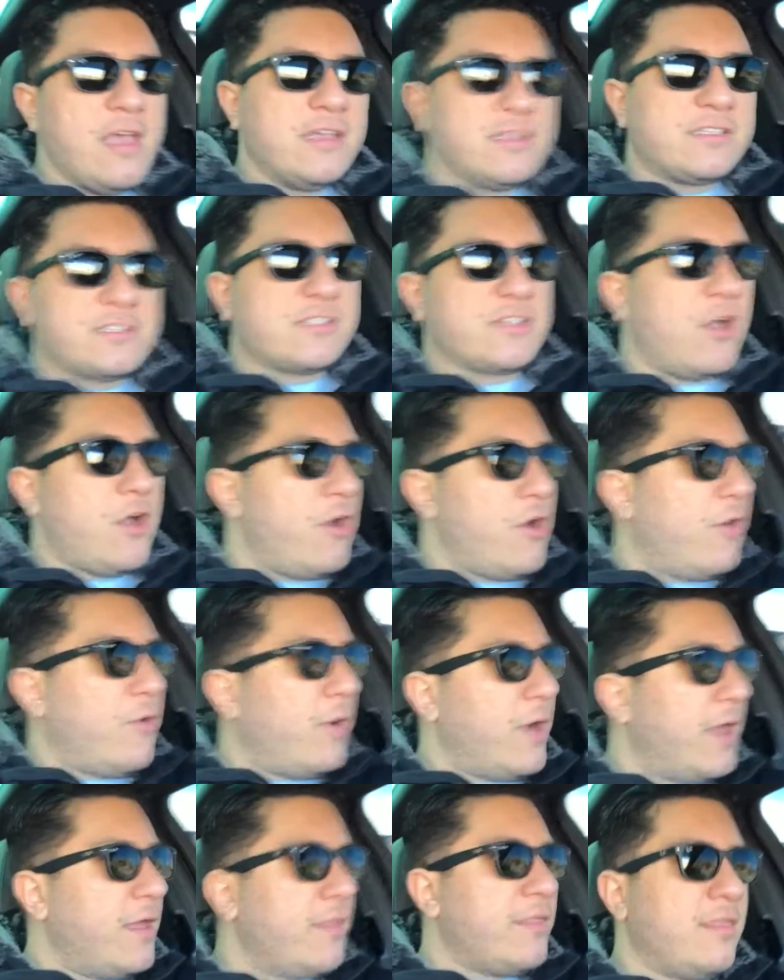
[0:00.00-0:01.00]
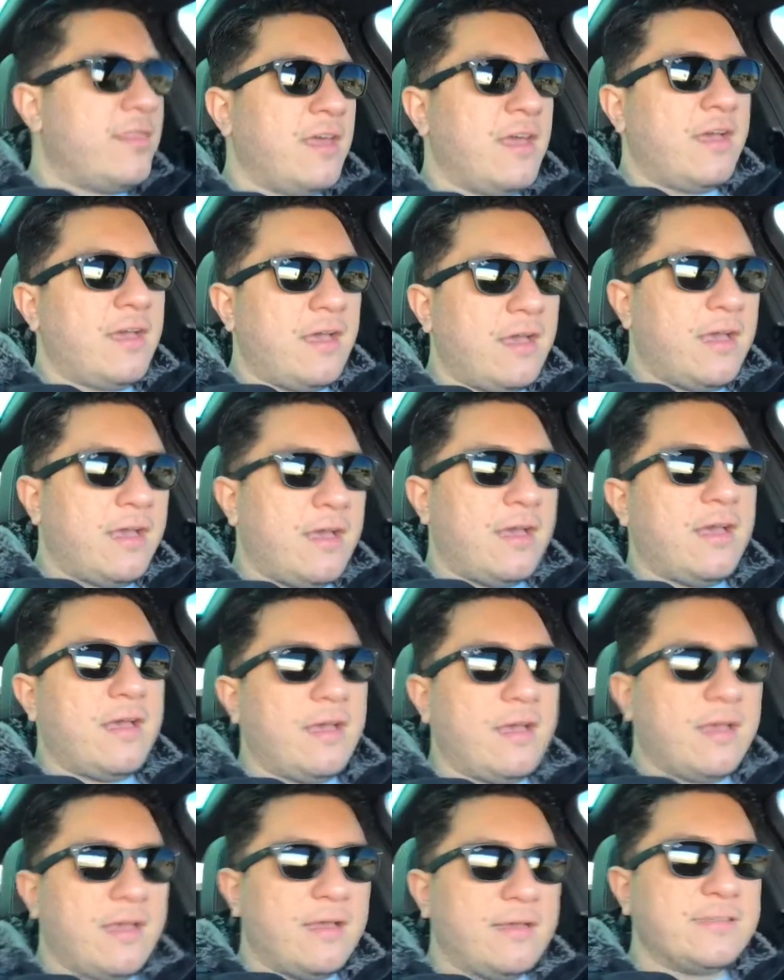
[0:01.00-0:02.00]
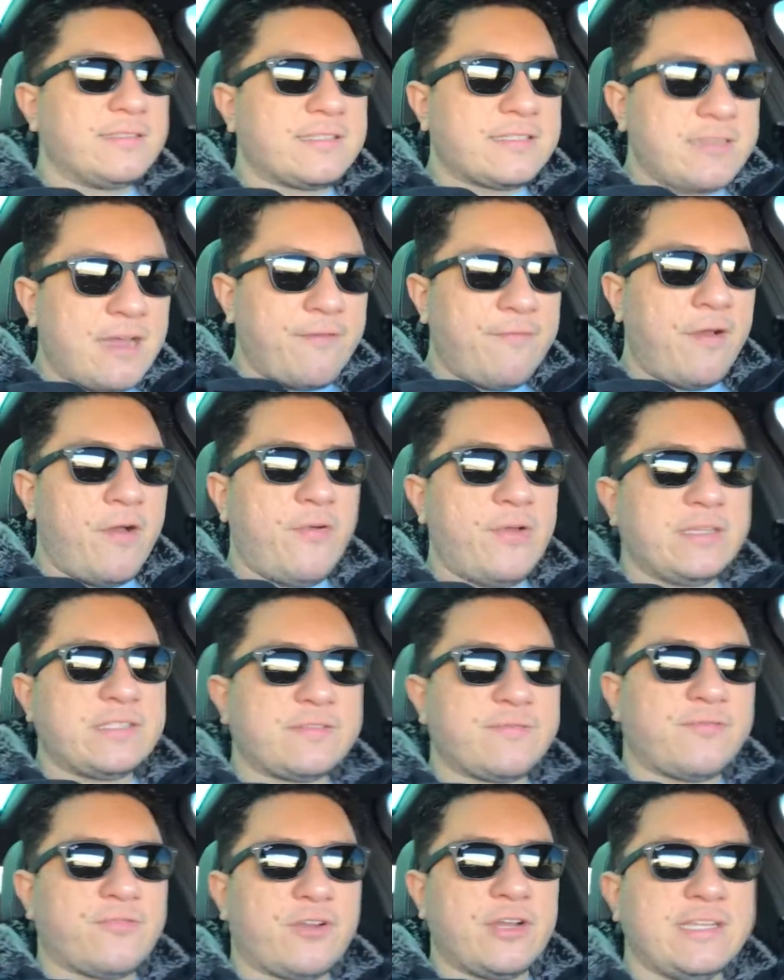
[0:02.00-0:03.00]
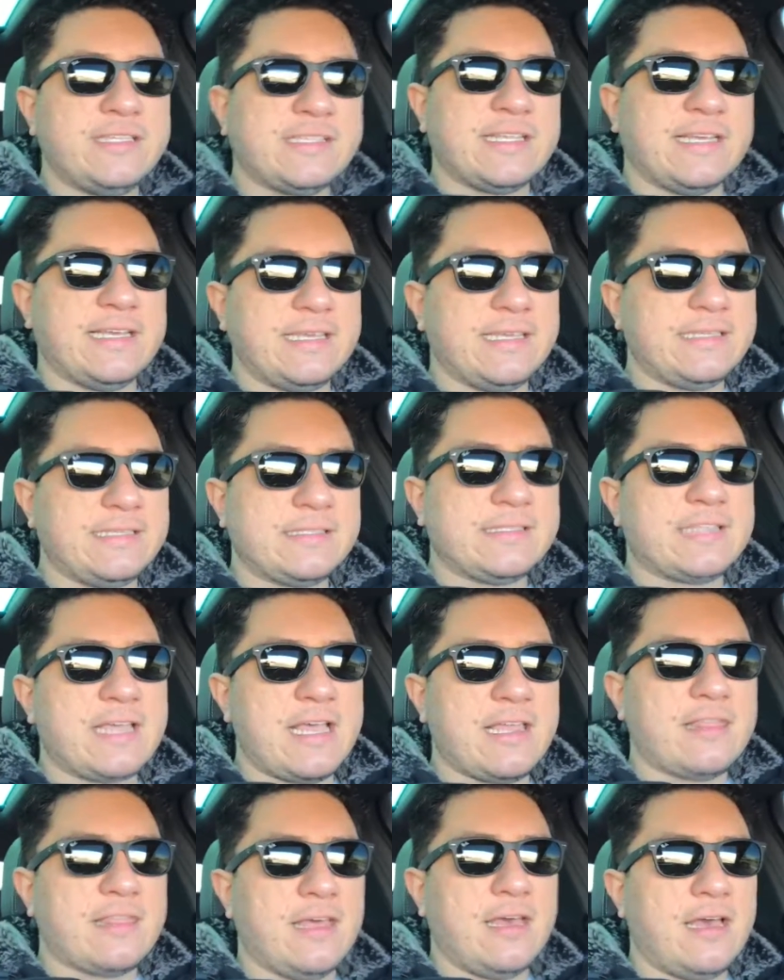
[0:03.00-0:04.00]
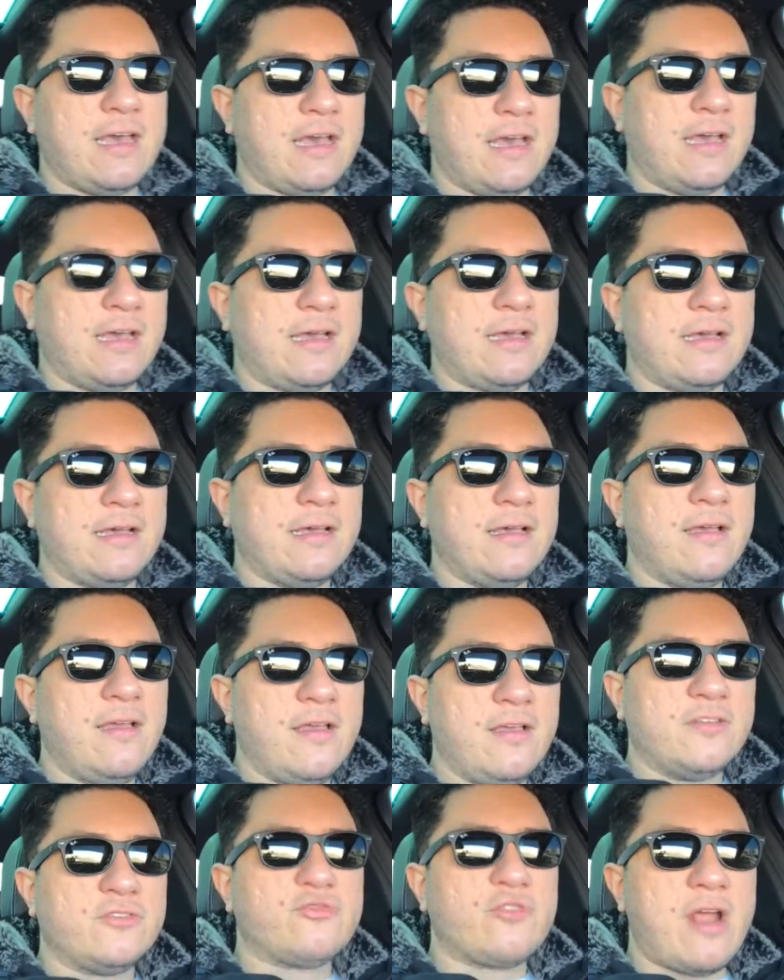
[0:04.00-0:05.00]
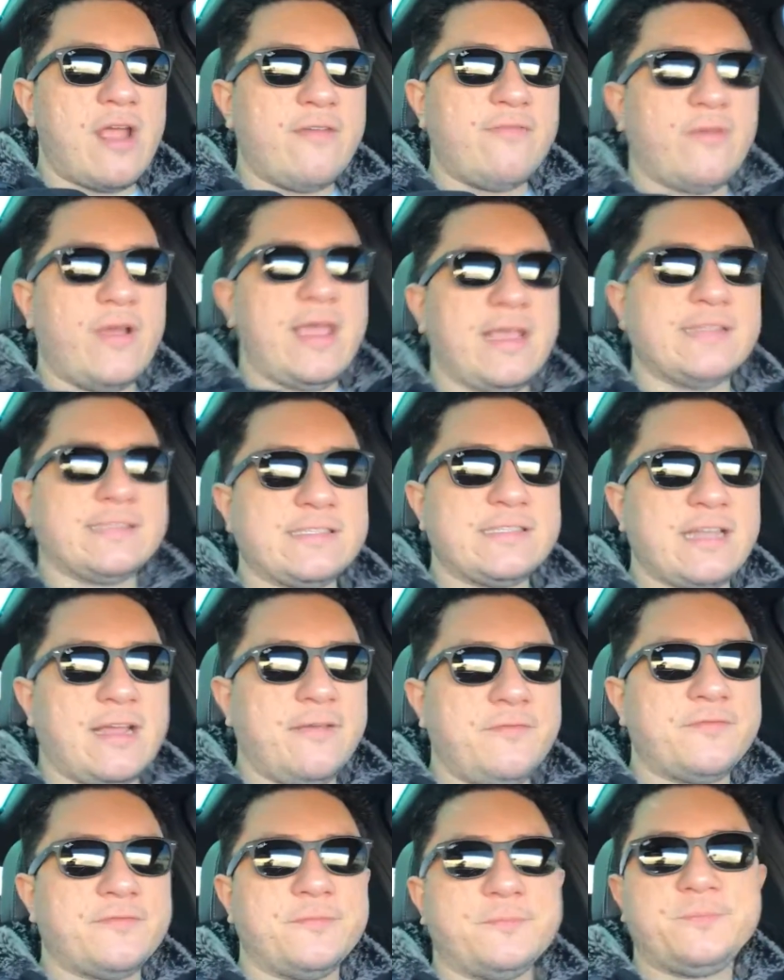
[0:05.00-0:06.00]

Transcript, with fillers: so the stuff always freezes like the driveway and stuff.